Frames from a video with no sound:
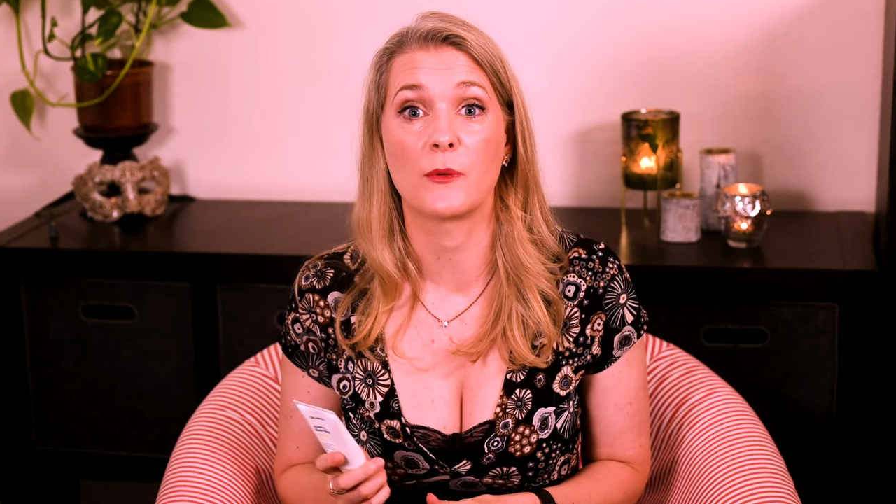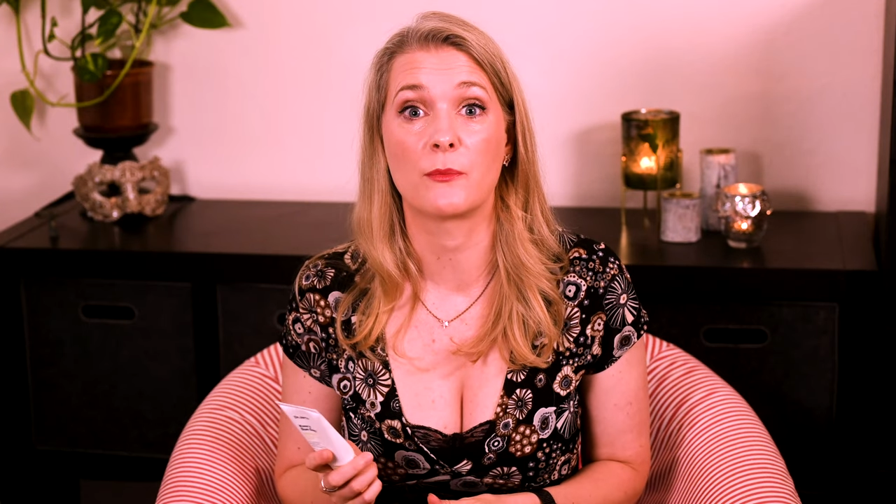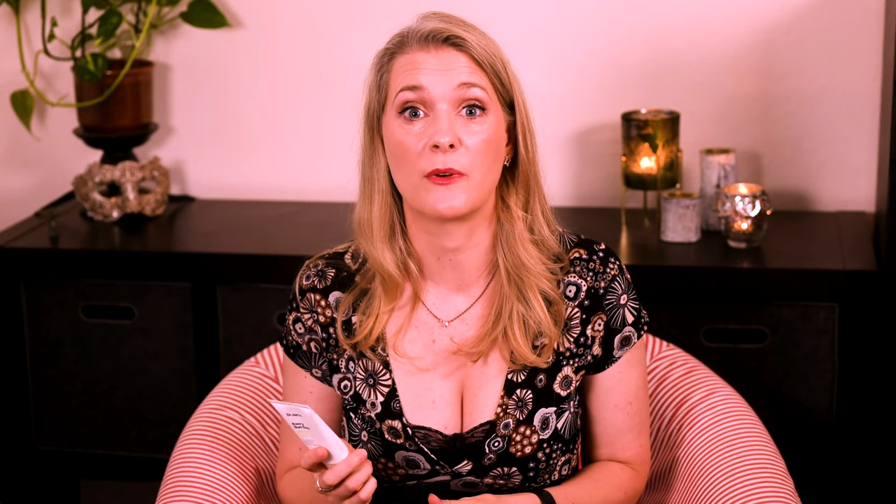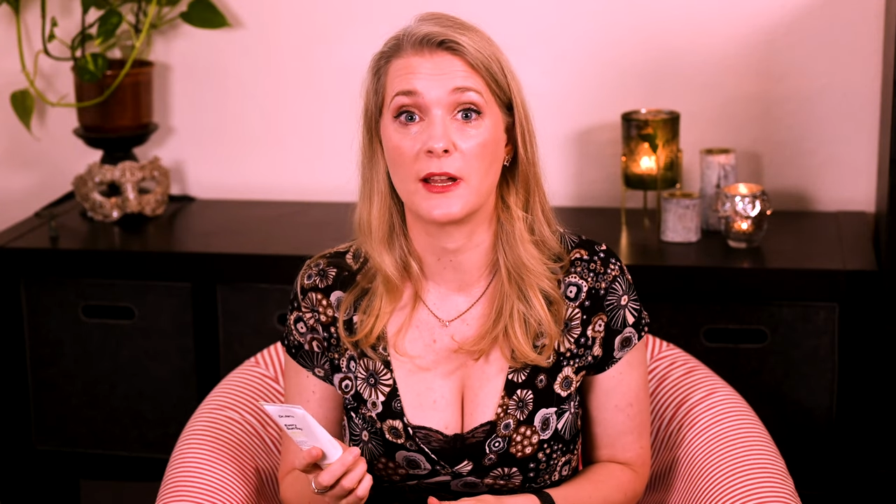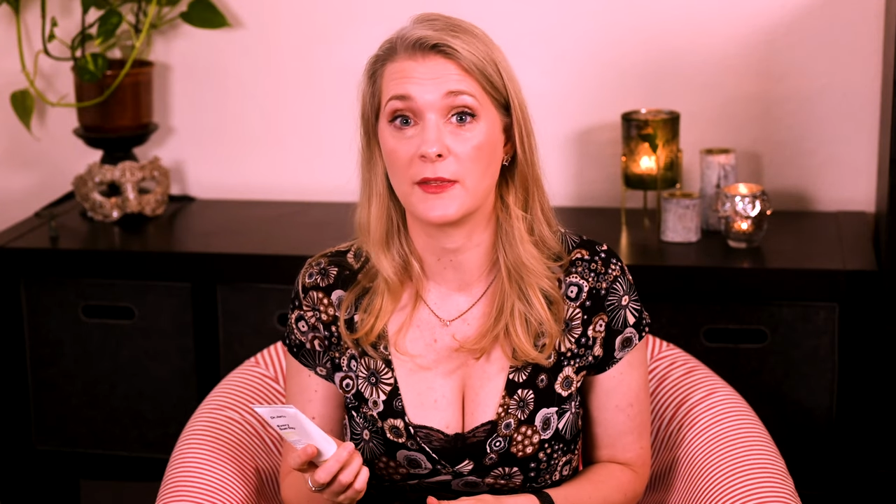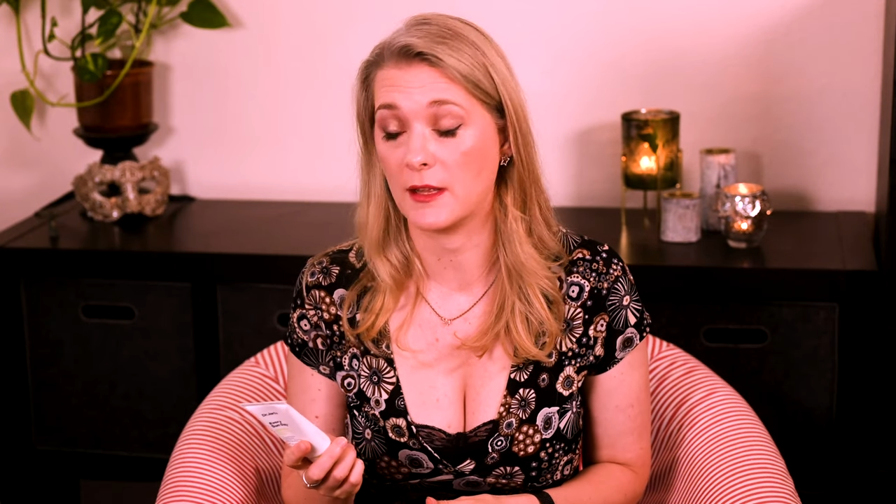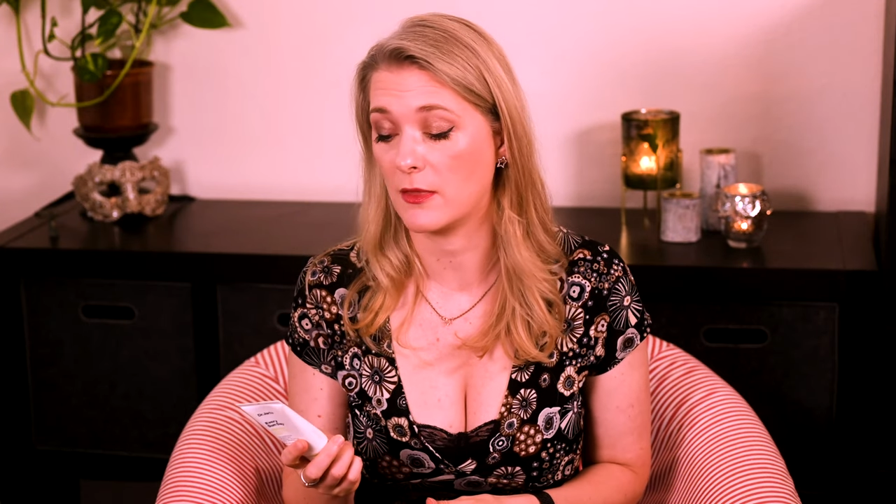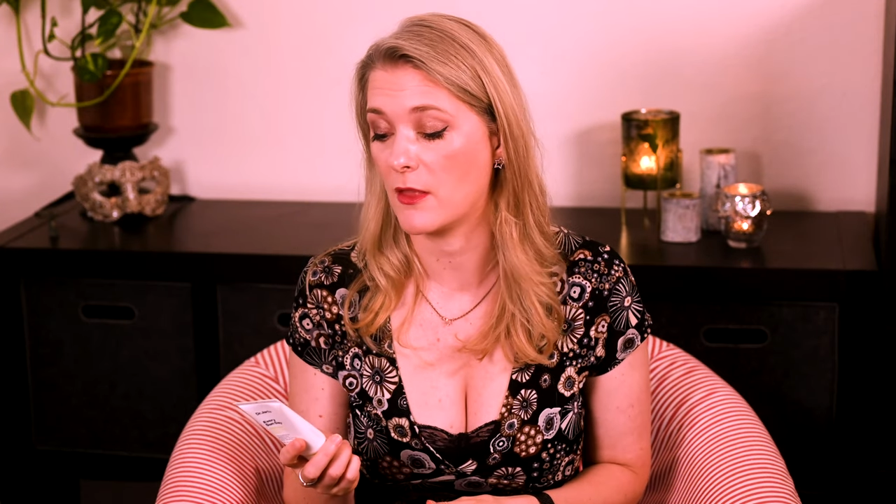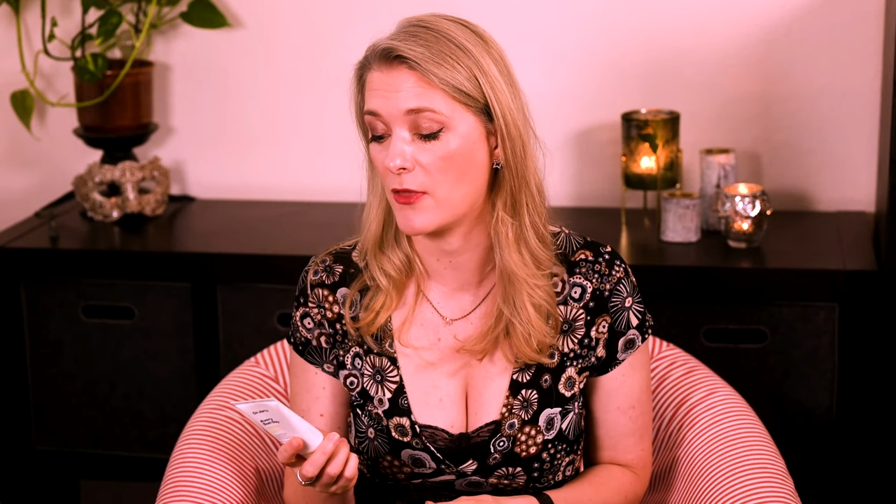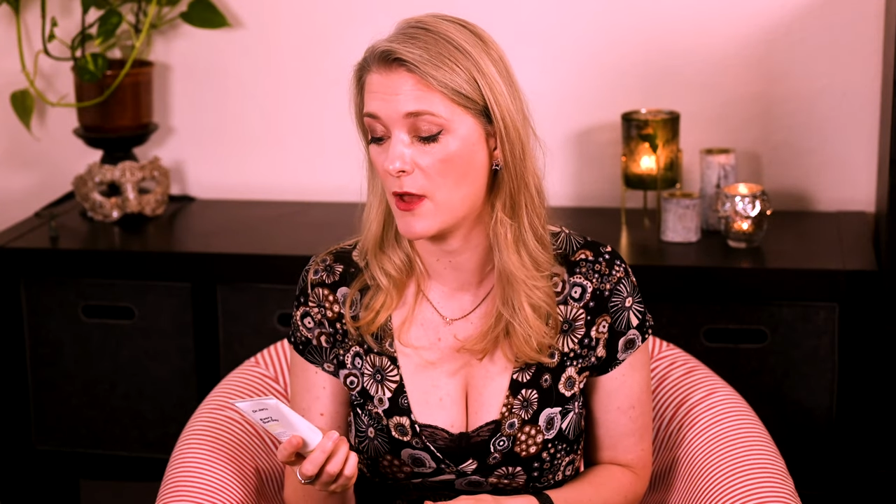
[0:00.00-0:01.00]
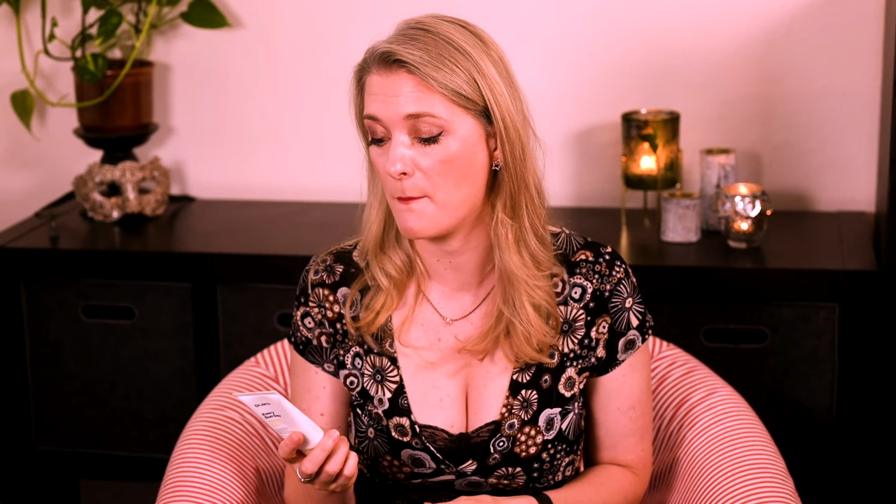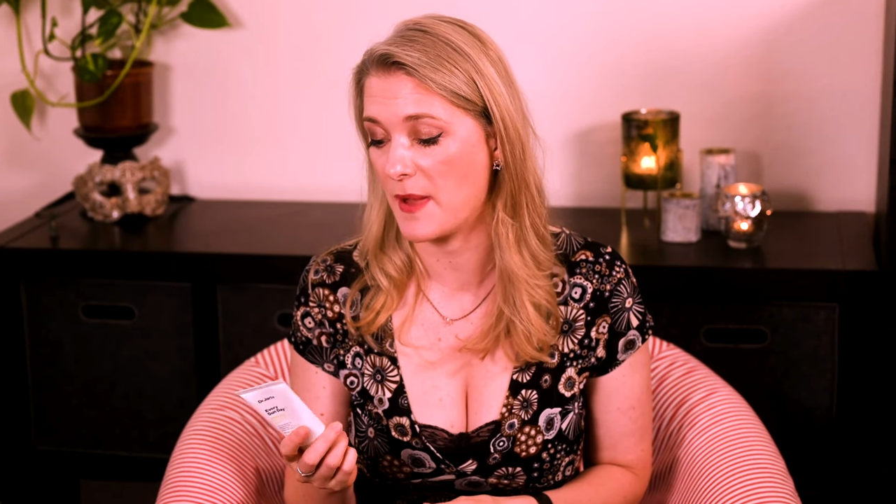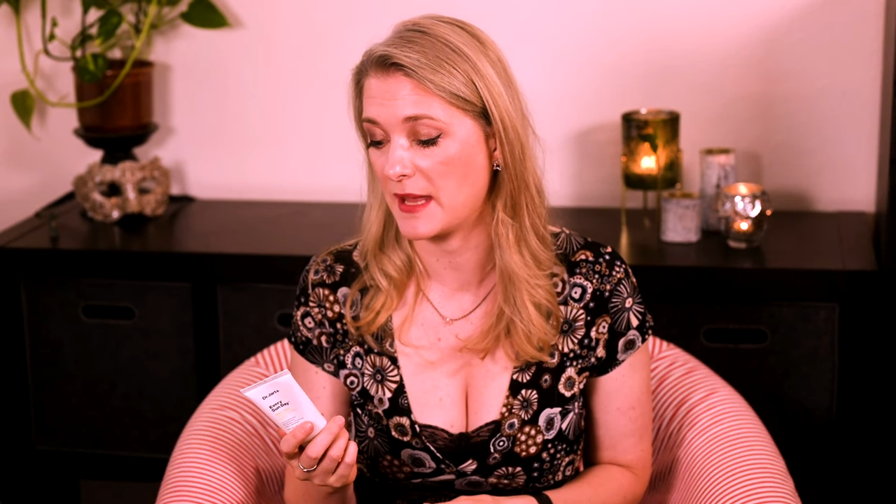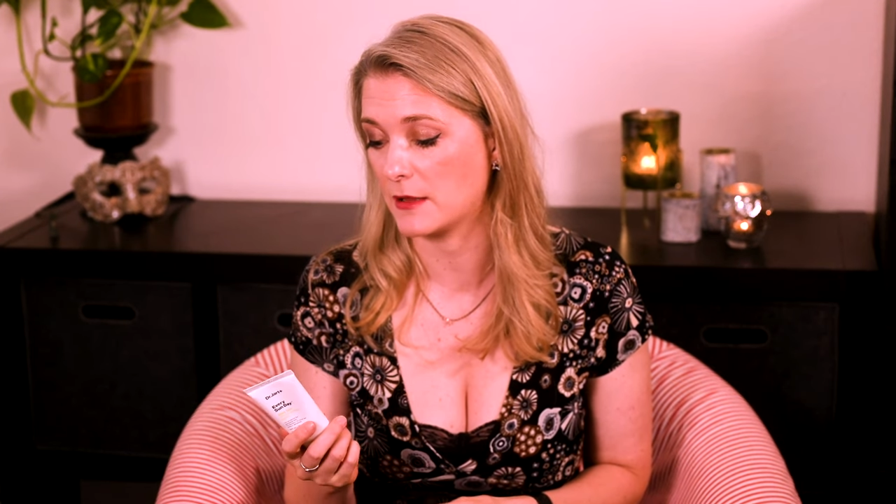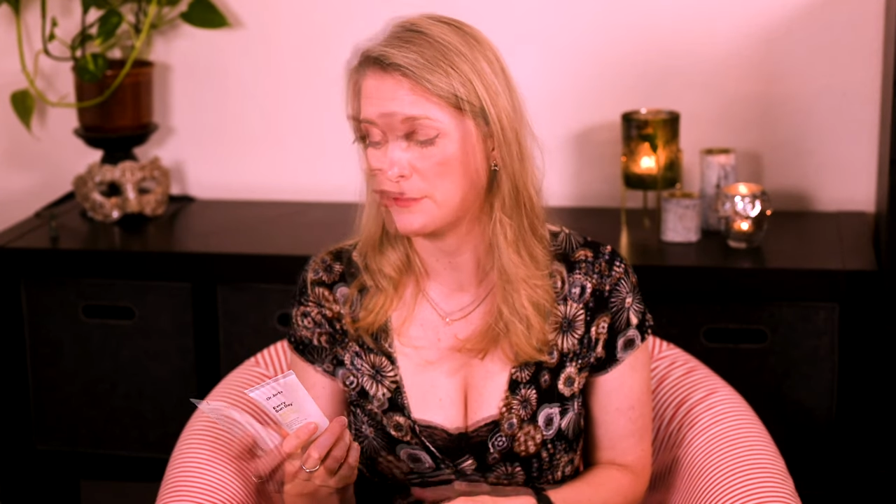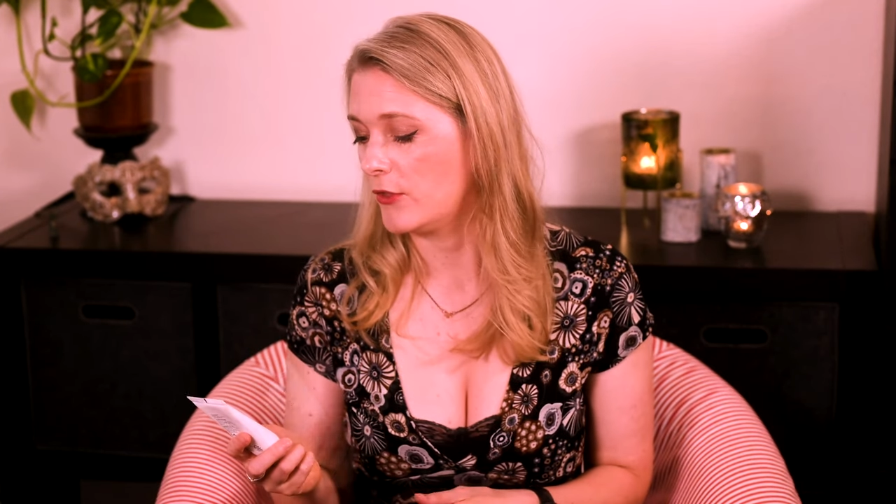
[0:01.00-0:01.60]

the brand in the mail.